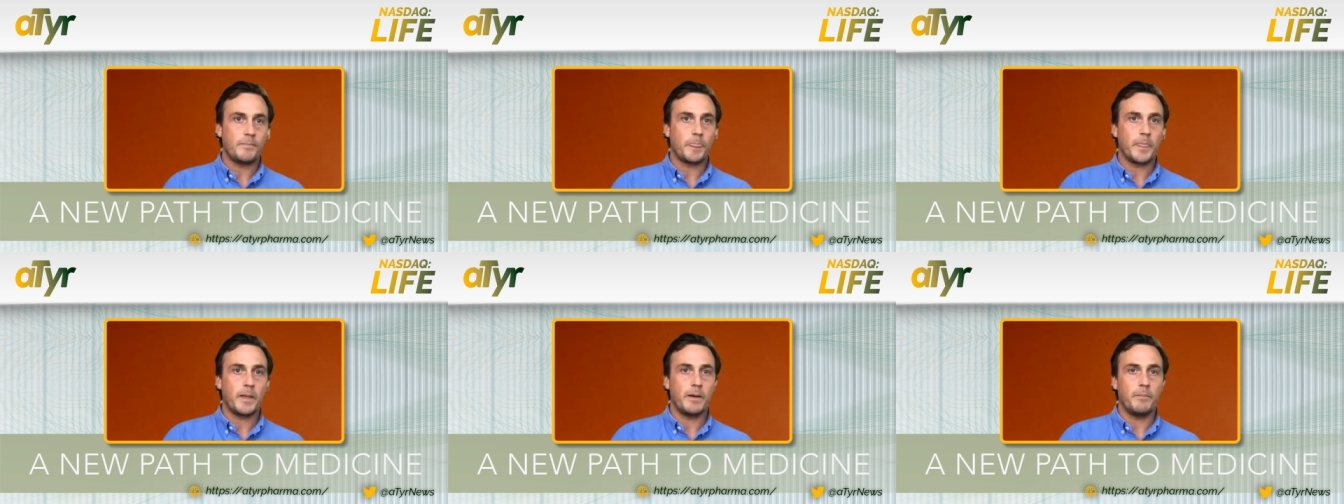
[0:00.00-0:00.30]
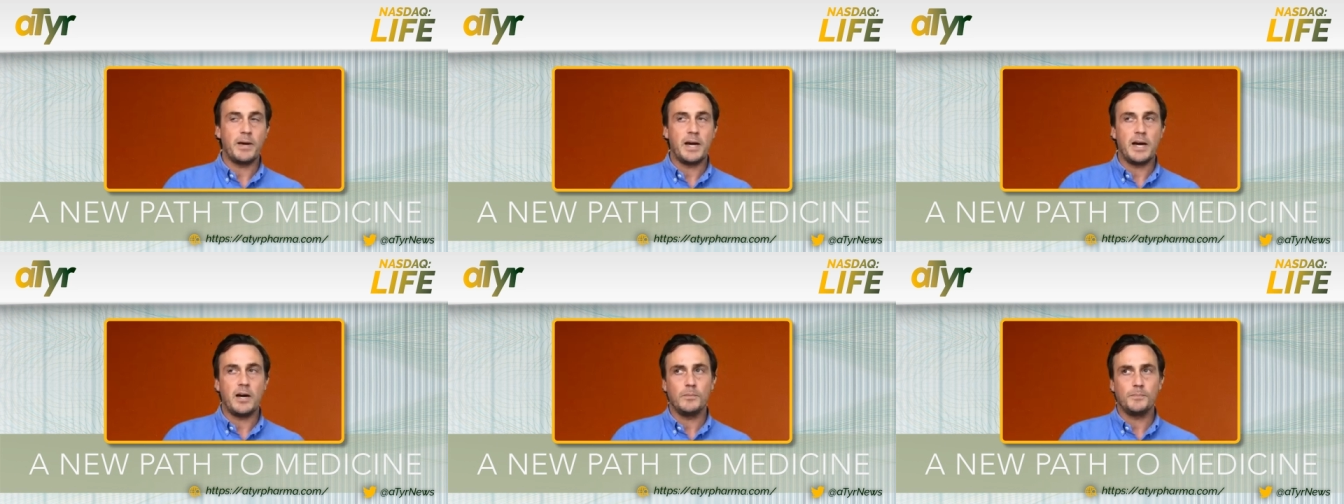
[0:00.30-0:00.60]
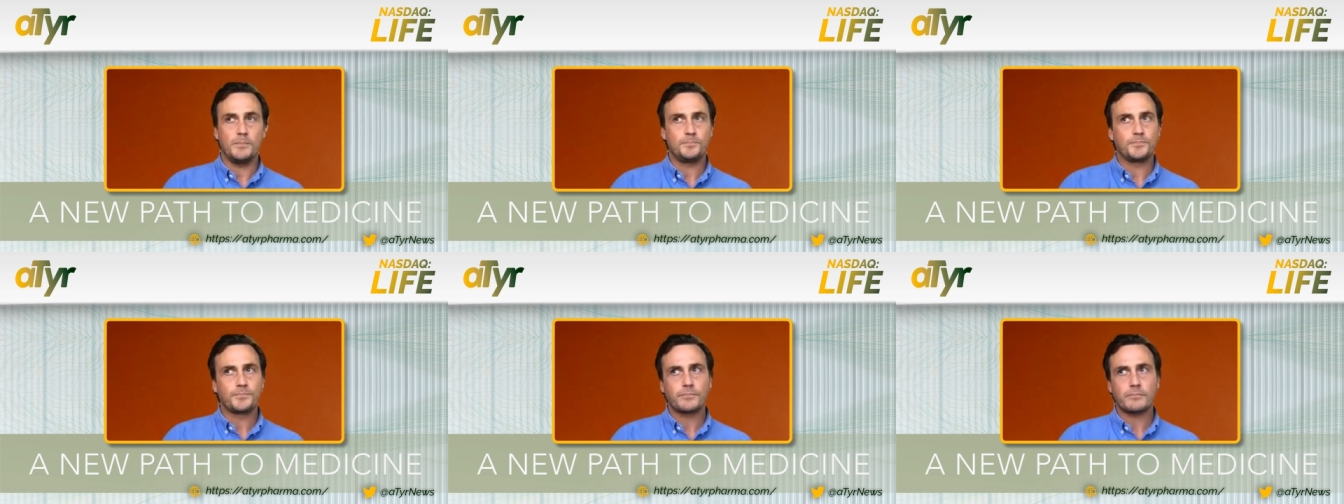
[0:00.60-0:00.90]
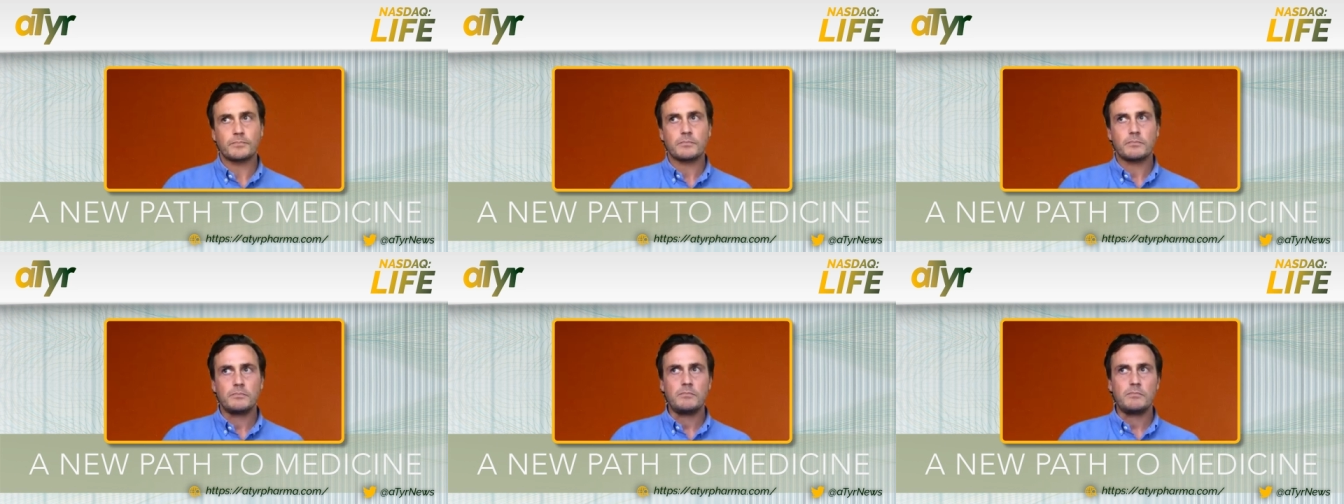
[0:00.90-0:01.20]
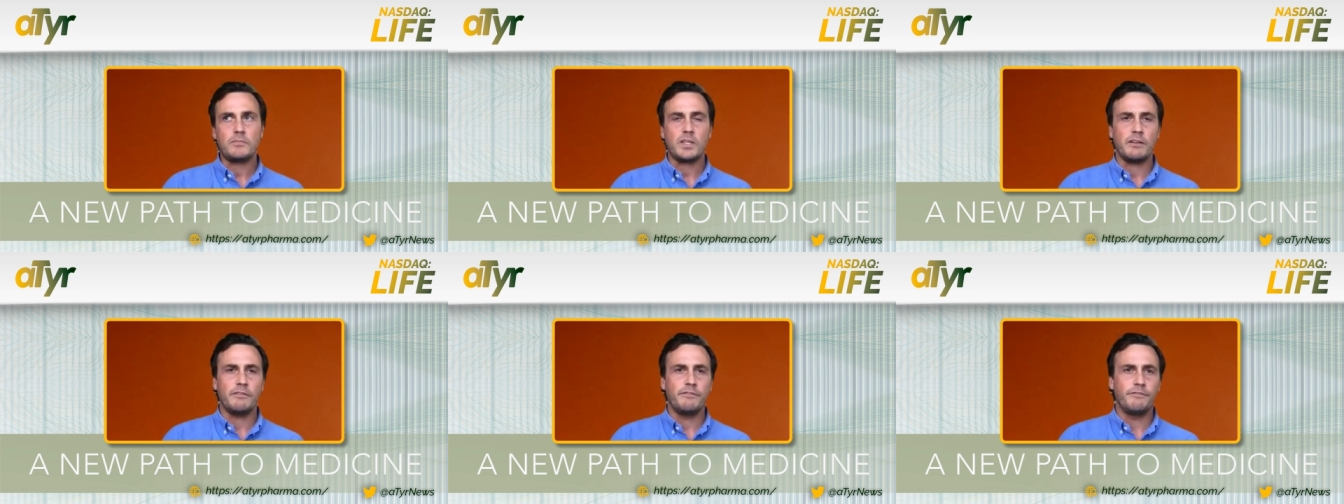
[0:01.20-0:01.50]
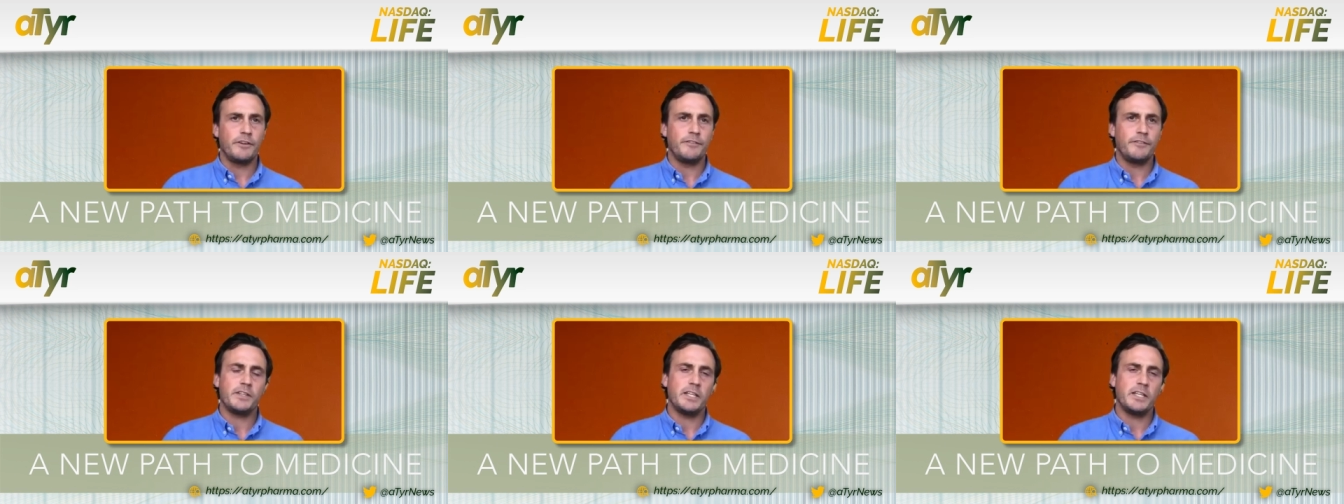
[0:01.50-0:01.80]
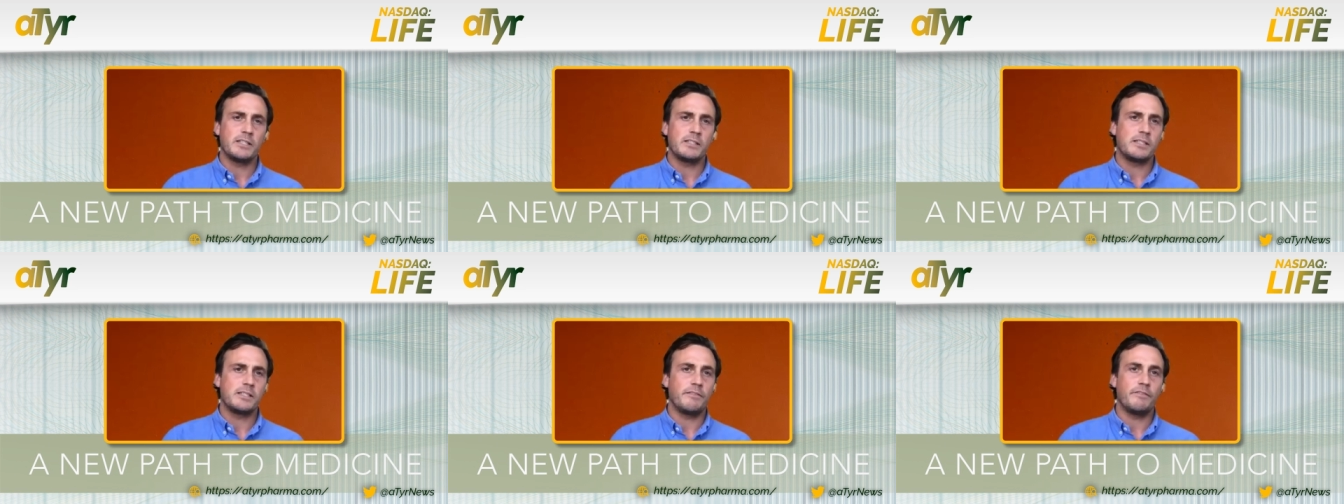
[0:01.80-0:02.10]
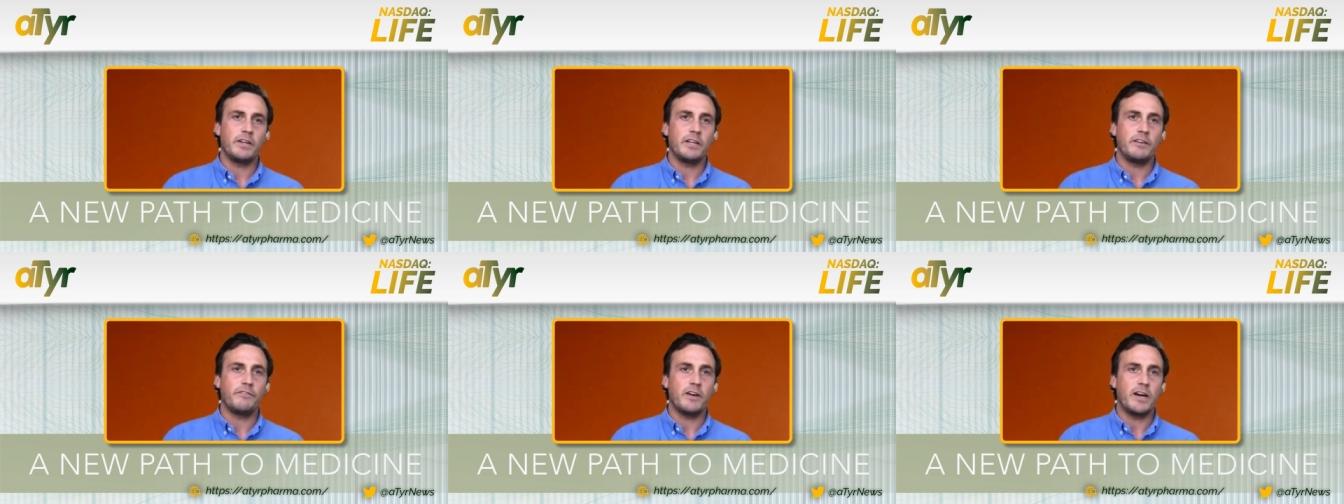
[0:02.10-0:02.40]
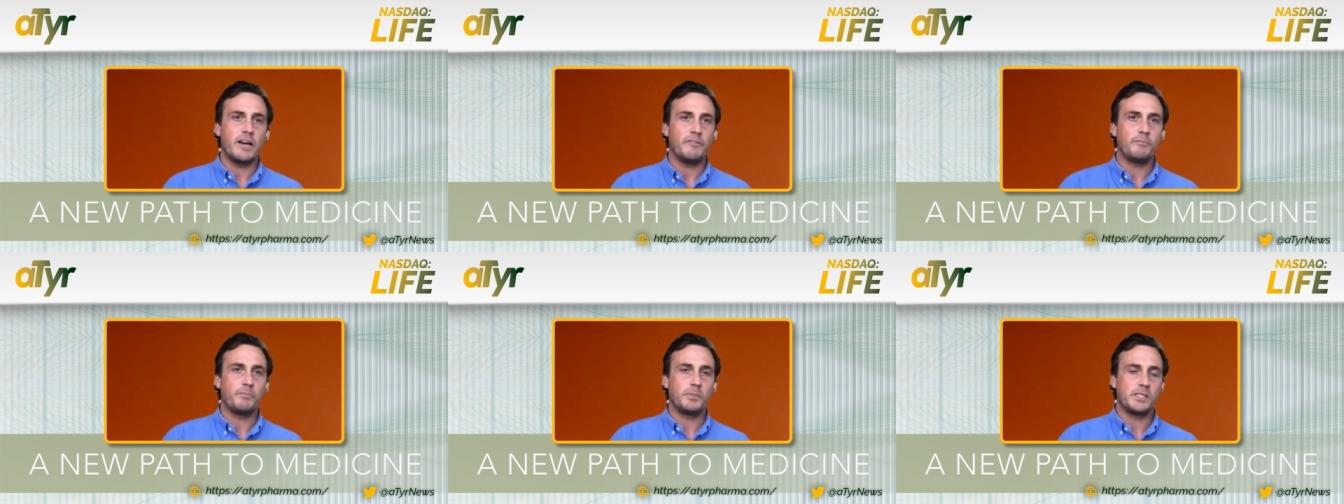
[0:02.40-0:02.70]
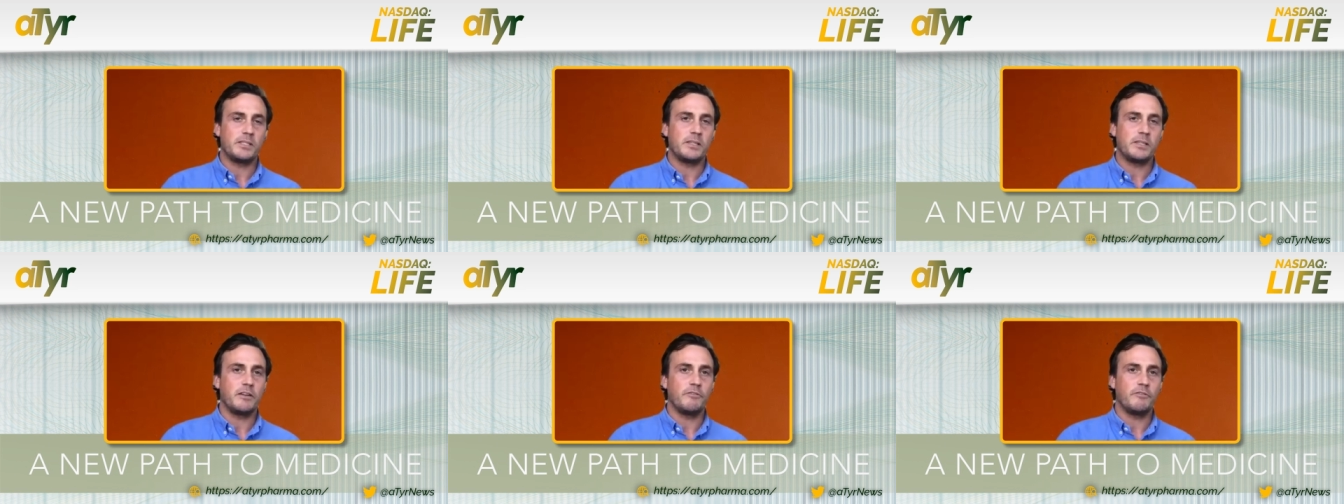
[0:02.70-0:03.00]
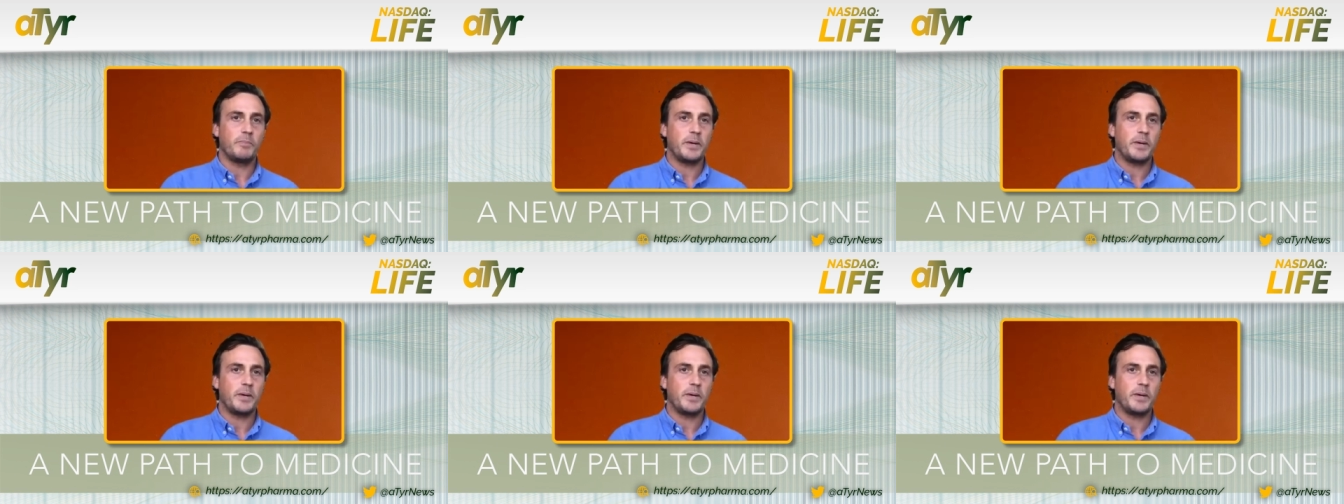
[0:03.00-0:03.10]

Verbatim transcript: About 50 to 75% of